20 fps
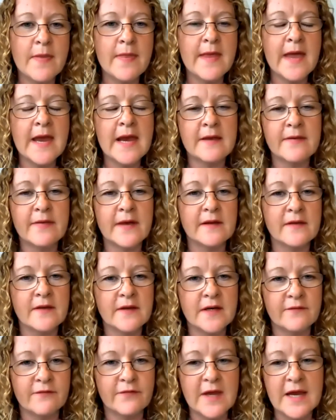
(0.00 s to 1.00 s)
And they think
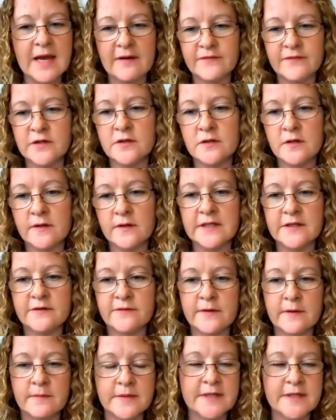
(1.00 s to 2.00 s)
that if they have to do things
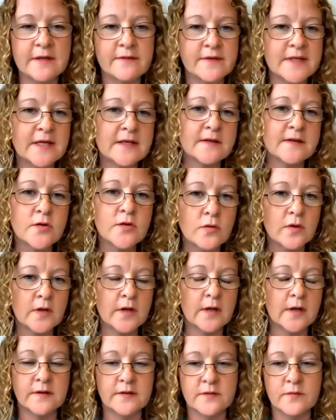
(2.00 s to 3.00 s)
for themselves, that's not
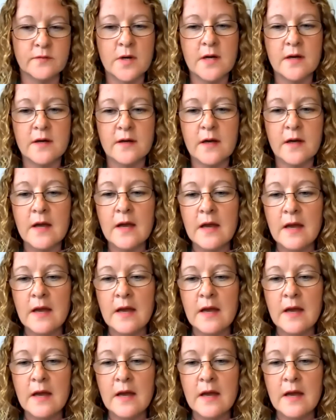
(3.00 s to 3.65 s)
going to work.